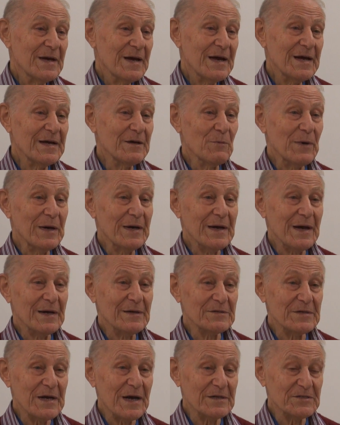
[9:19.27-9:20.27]
Anyway,
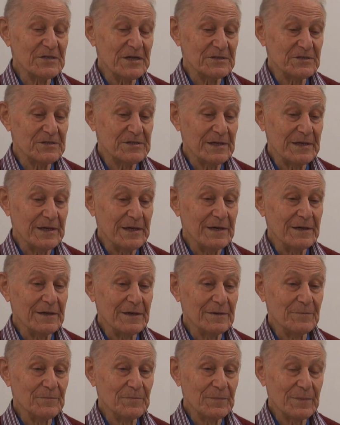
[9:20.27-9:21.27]
as I
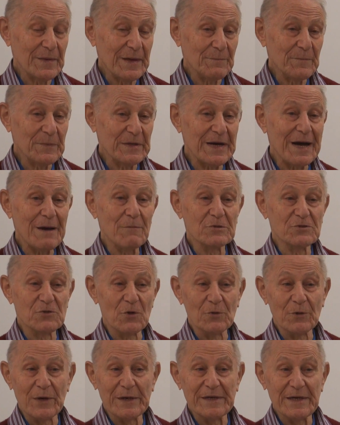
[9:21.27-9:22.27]
say, but I was
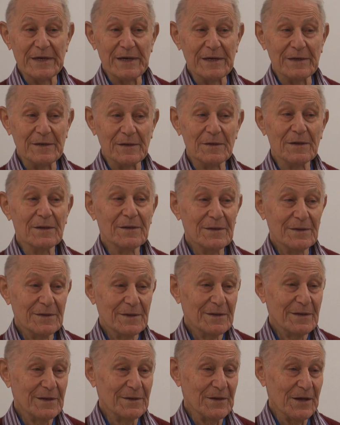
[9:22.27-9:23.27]
already
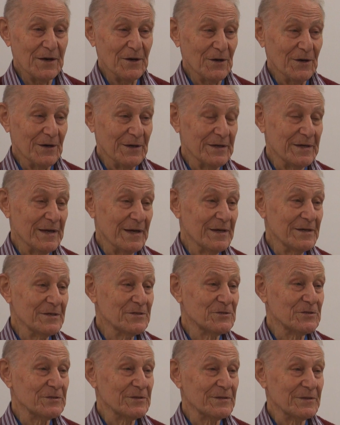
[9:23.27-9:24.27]
in the early
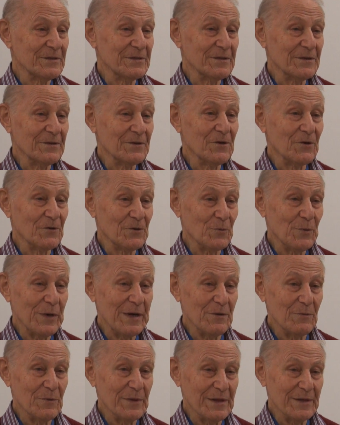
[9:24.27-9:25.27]
days and got
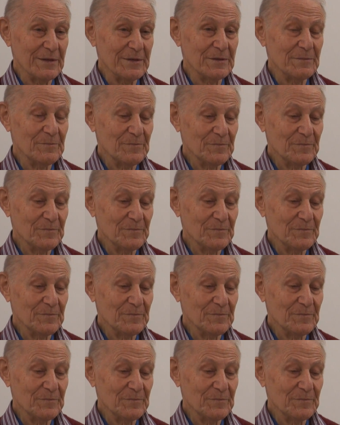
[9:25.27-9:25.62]
away with it.